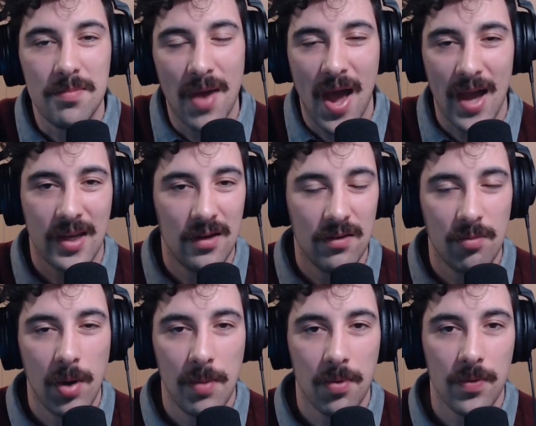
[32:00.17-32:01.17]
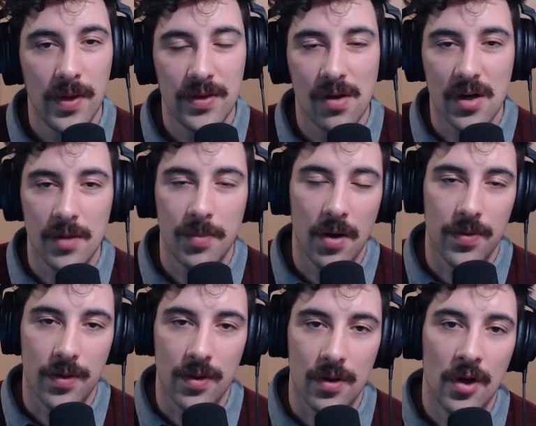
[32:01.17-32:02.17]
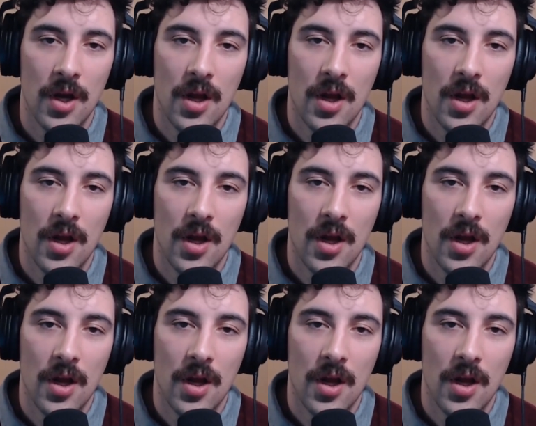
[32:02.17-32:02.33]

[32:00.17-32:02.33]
back end of the paper, they talked about the